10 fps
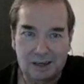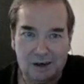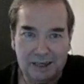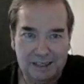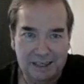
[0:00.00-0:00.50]

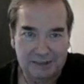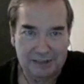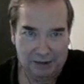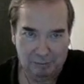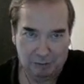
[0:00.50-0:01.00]
I get
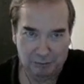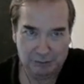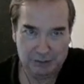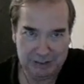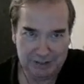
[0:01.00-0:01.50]
that
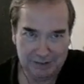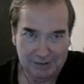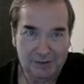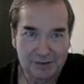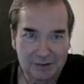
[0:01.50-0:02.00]
reference.
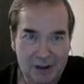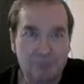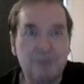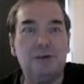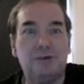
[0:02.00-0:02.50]
I'm
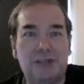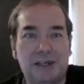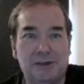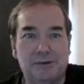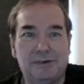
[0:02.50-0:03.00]
good,
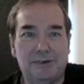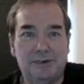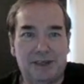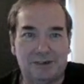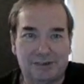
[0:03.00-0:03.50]
thank you.
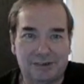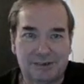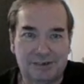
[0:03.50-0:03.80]
Yes.